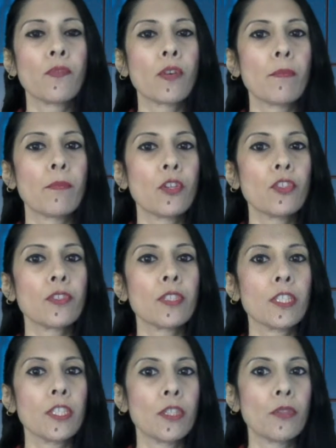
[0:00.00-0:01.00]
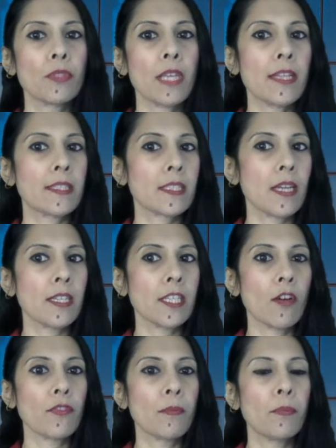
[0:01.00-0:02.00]
for emergency use and study
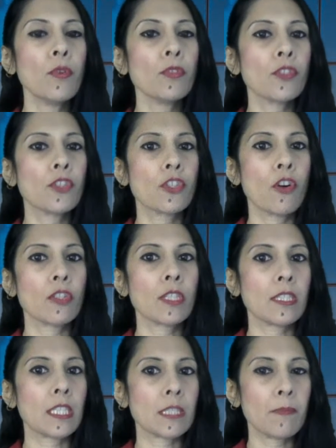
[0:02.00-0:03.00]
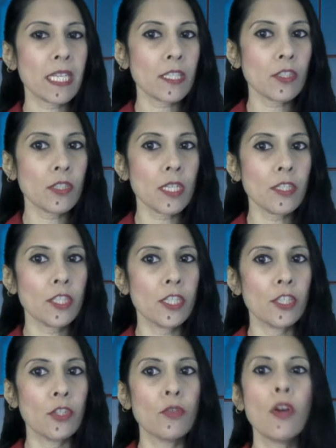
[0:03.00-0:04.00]
on the booster shots is expected to
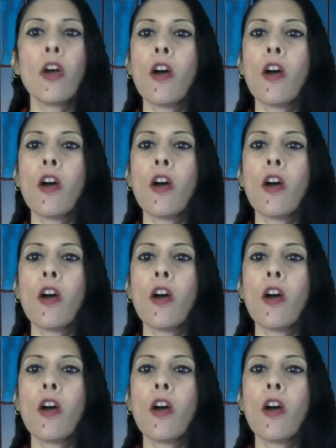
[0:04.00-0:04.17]
continue